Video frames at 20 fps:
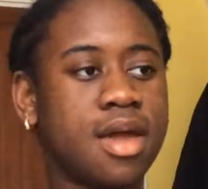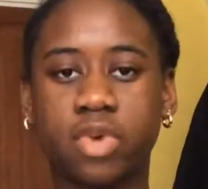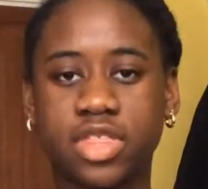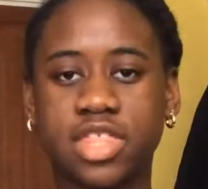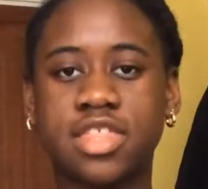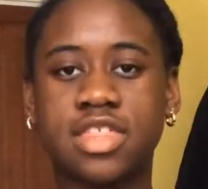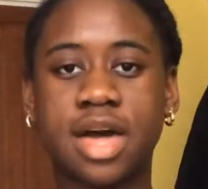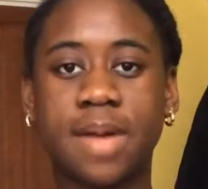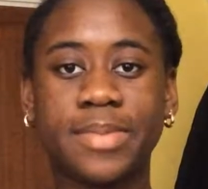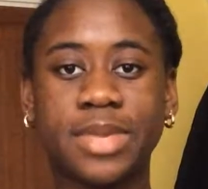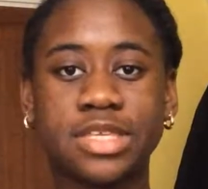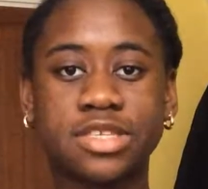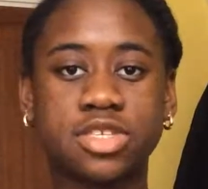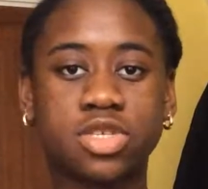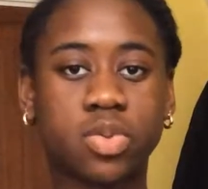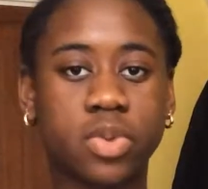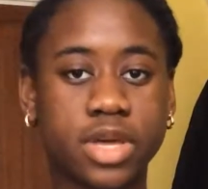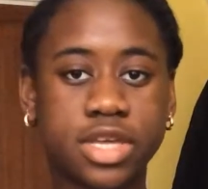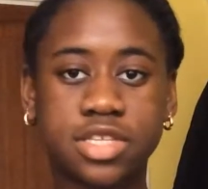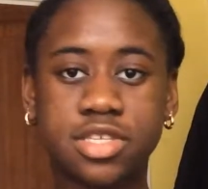Whether that
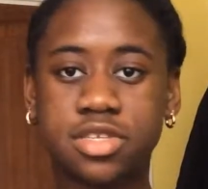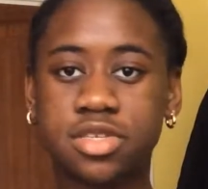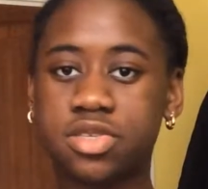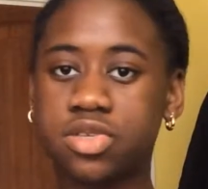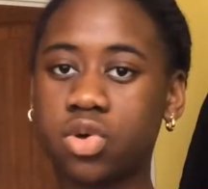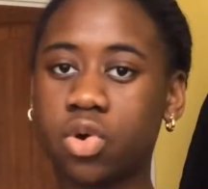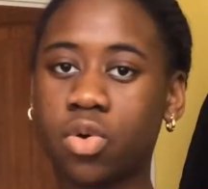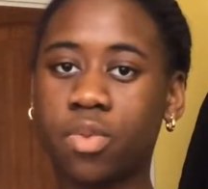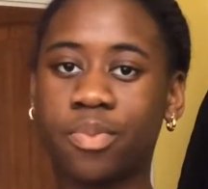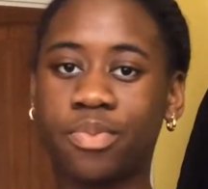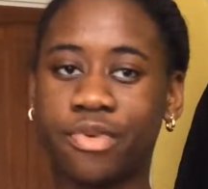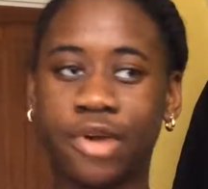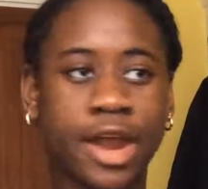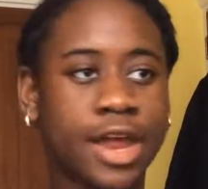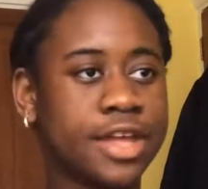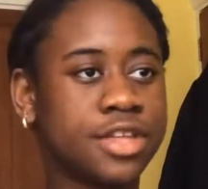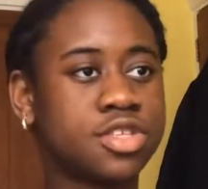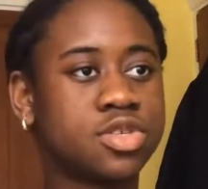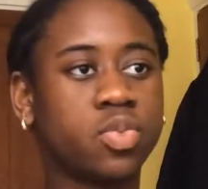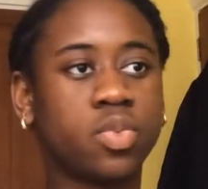means twists or
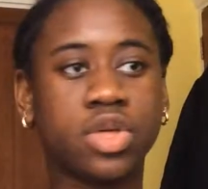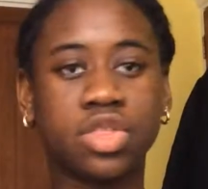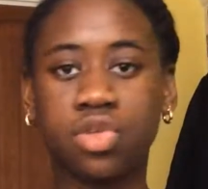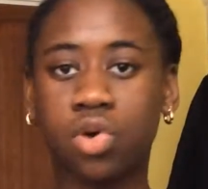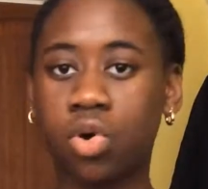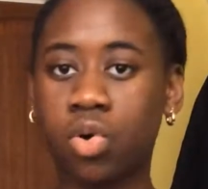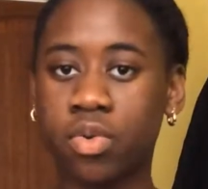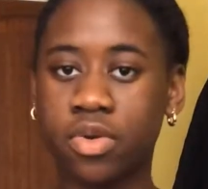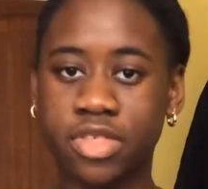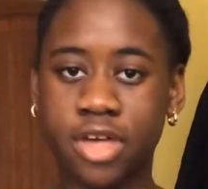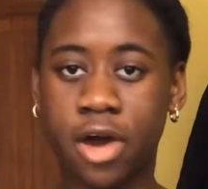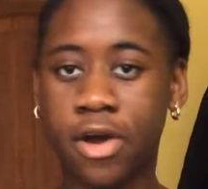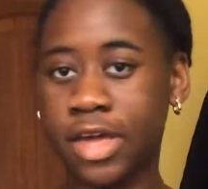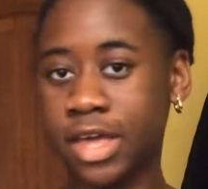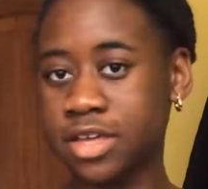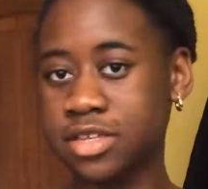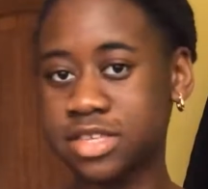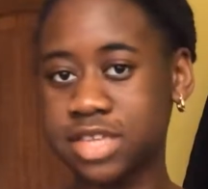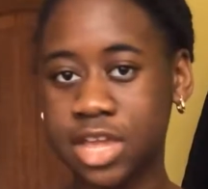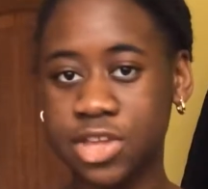braids with or without
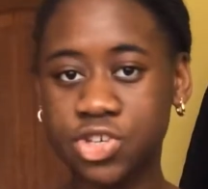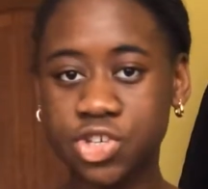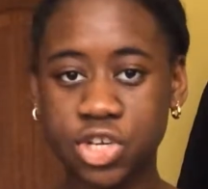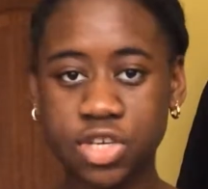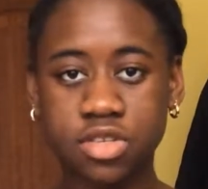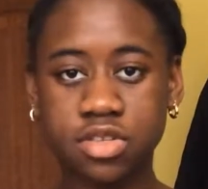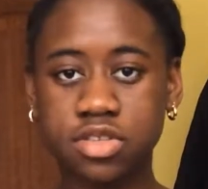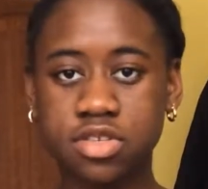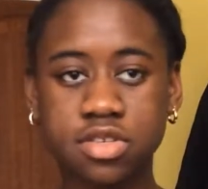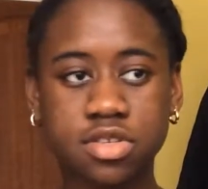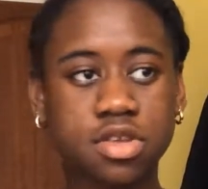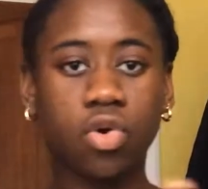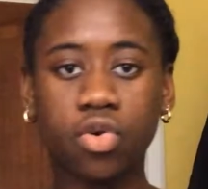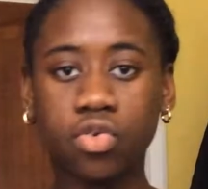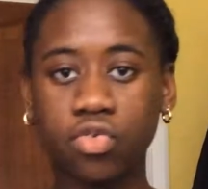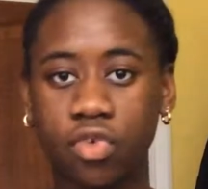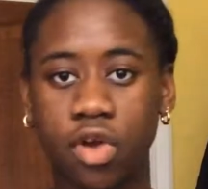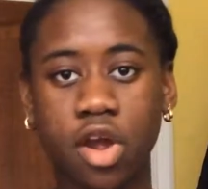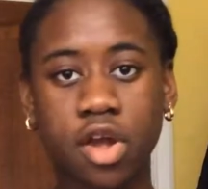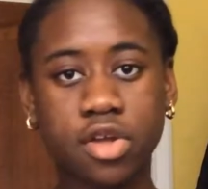extensions,
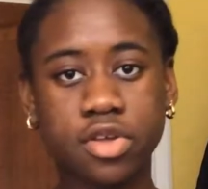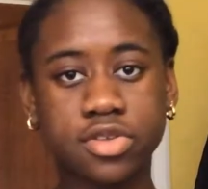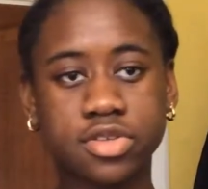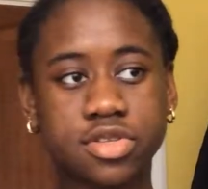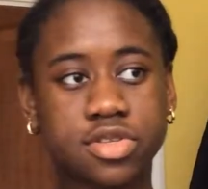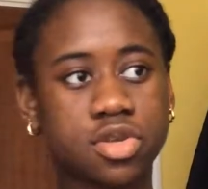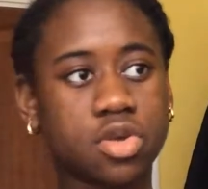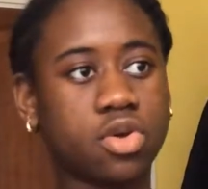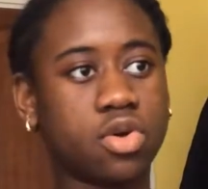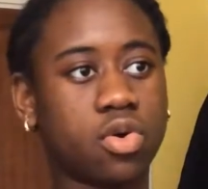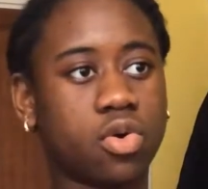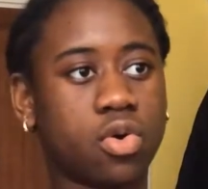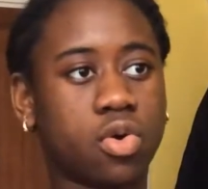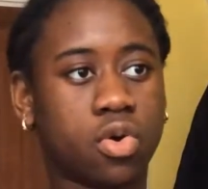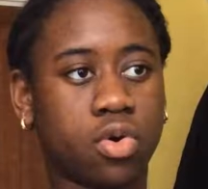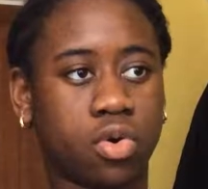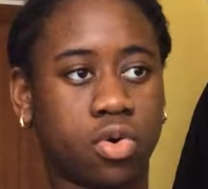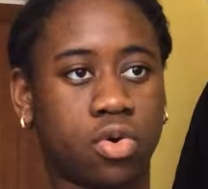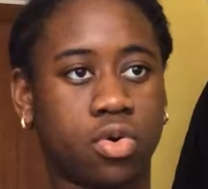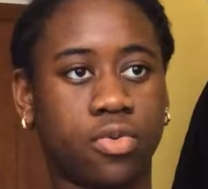cornrows
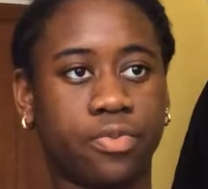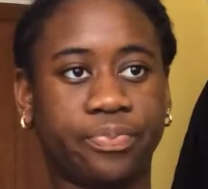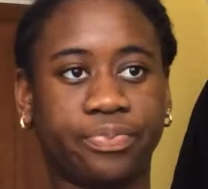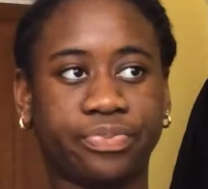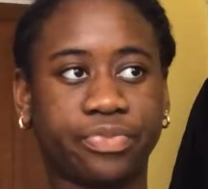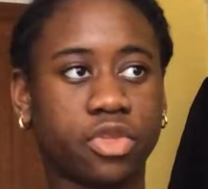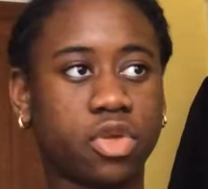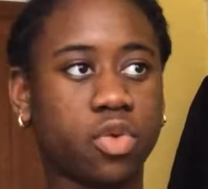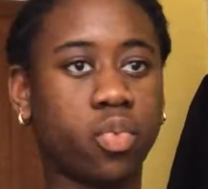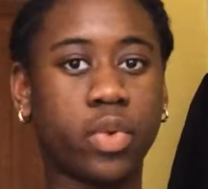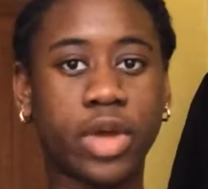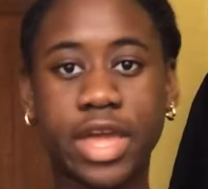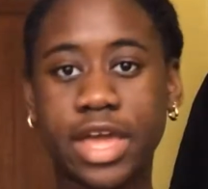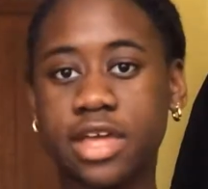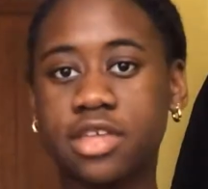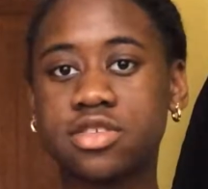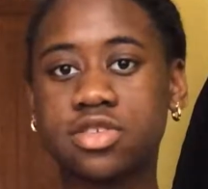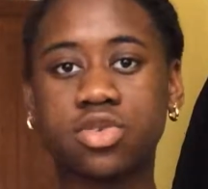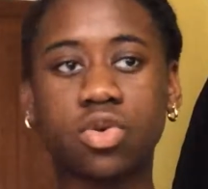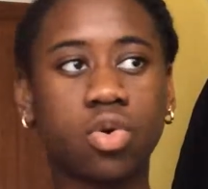or
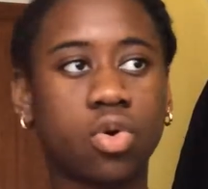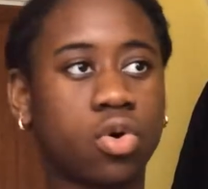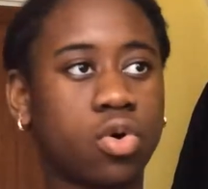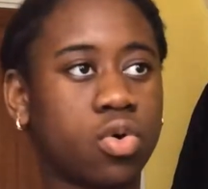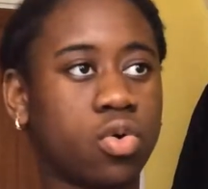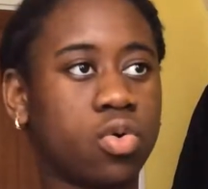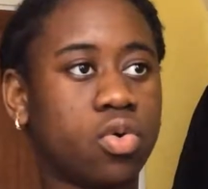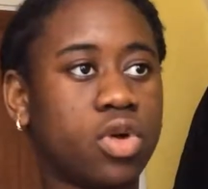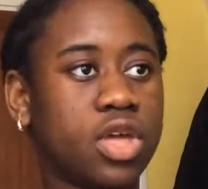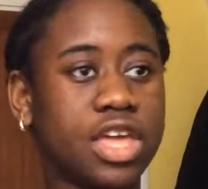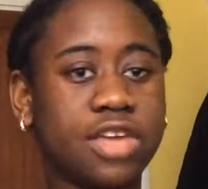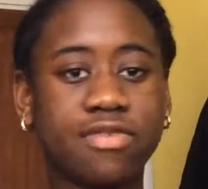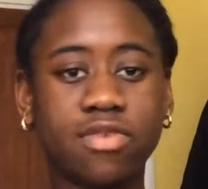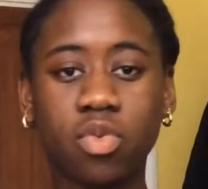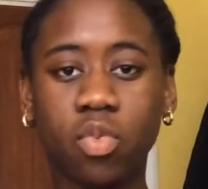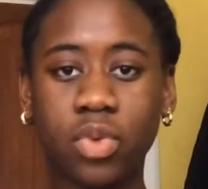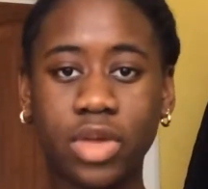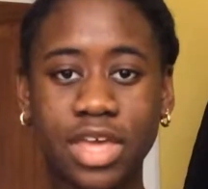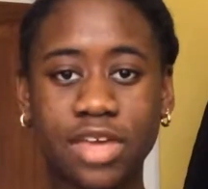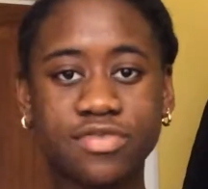wigs or
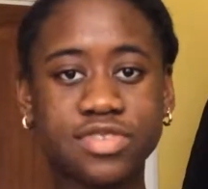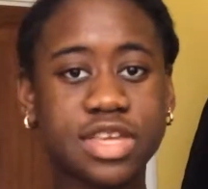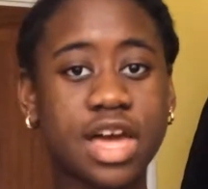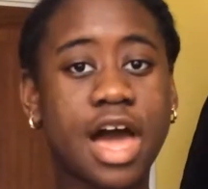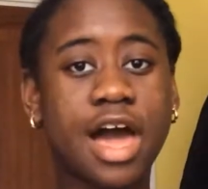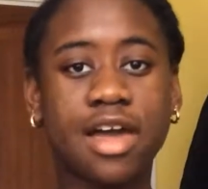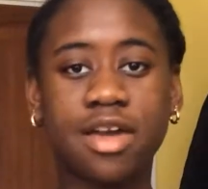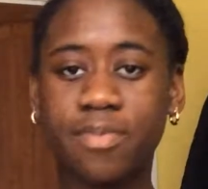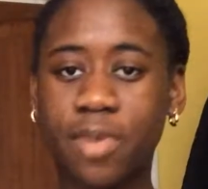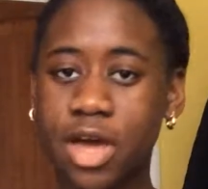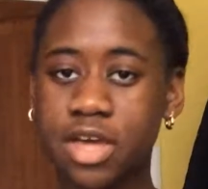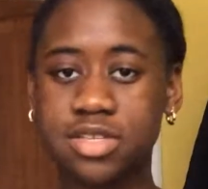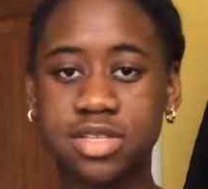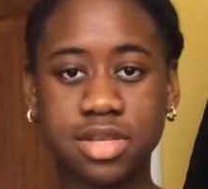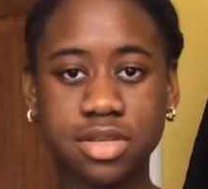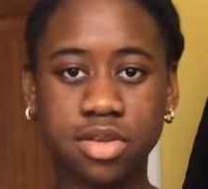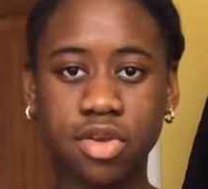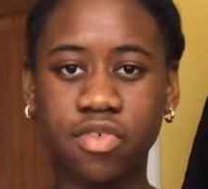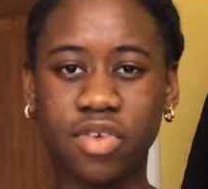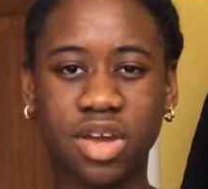even weaves. I
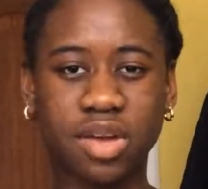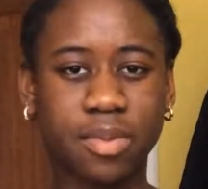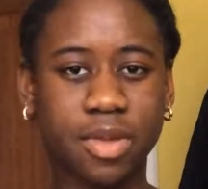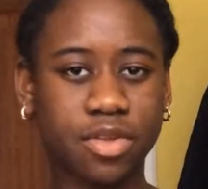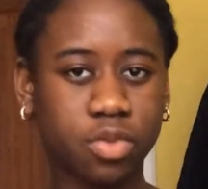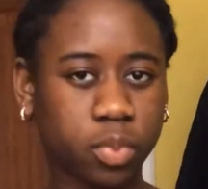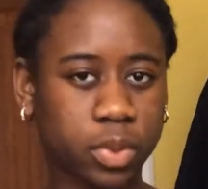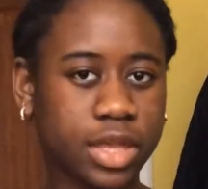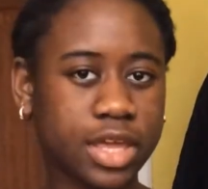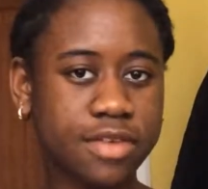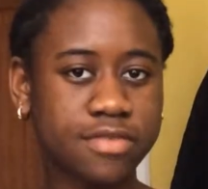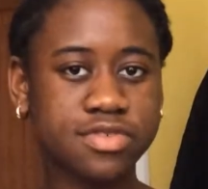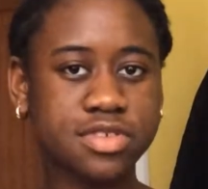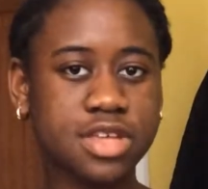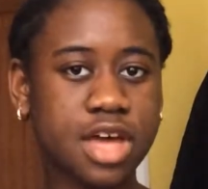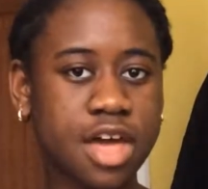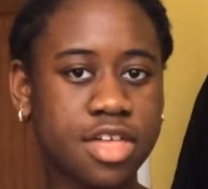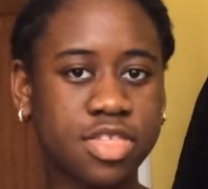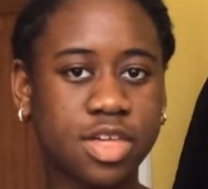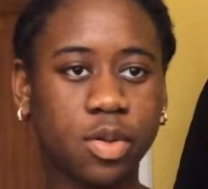personally don't recommend
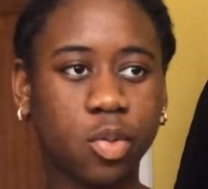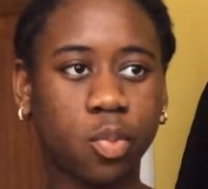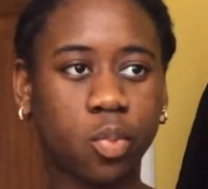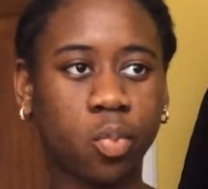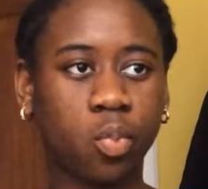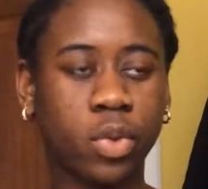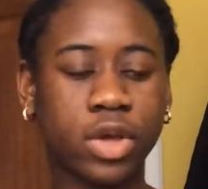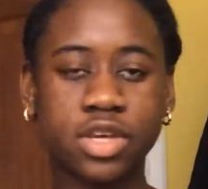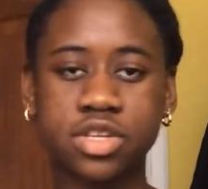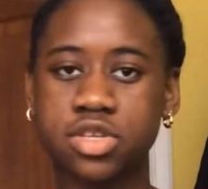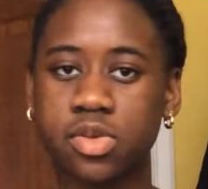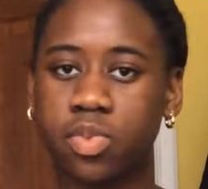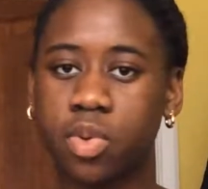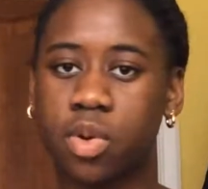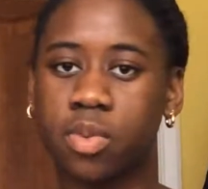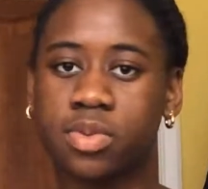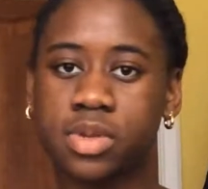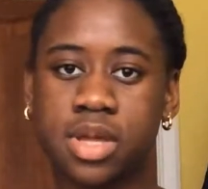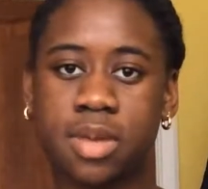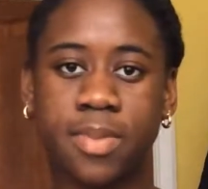weaves. I think wigs are
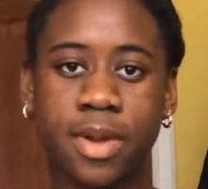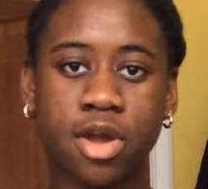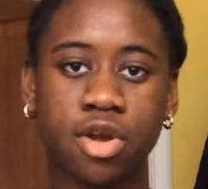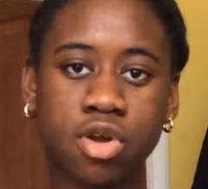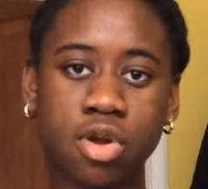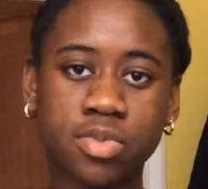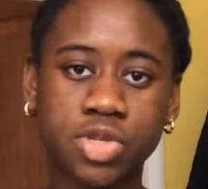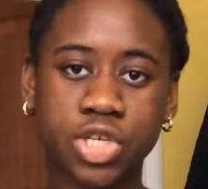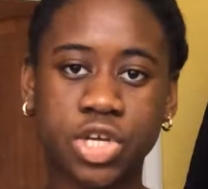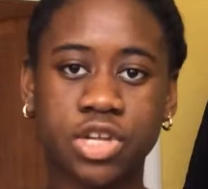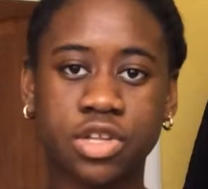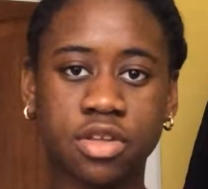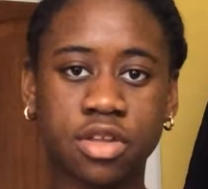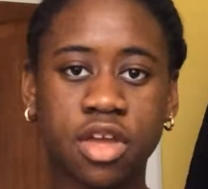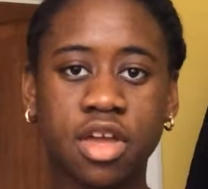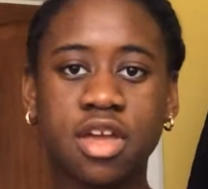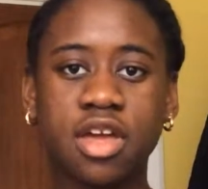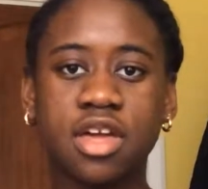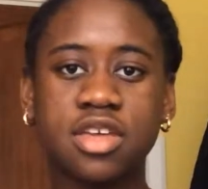probably a better option.